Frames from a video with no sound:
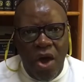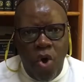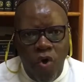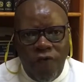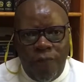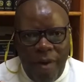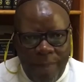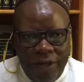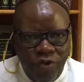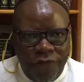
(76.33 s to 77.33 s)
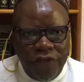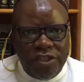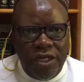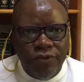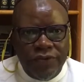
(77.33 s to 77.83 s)
of public
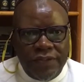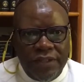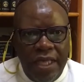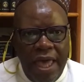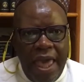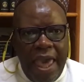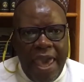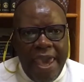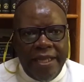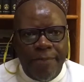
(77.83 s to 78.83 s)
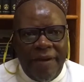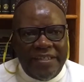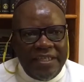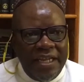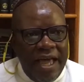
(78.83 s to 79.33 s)
officials and
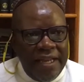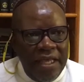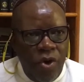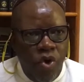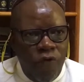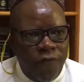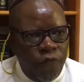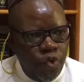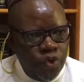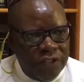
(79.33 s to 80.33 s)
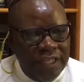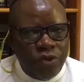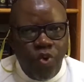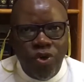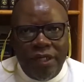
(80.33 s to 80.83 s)
particularly of
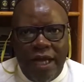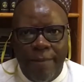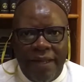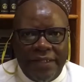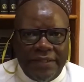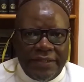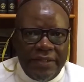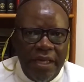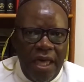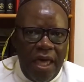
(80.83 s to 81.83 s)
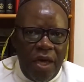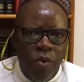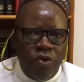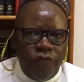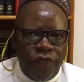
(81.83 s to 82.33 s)
state-owned companies.
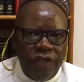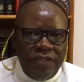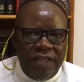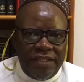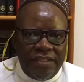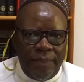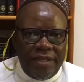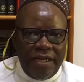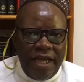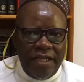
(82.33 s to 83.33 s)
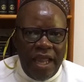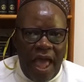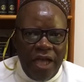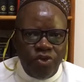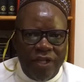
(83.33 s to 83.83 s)
One of the things that Chapter 9
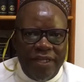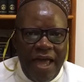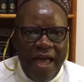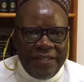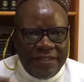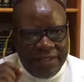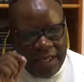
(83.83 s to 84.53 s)
actually does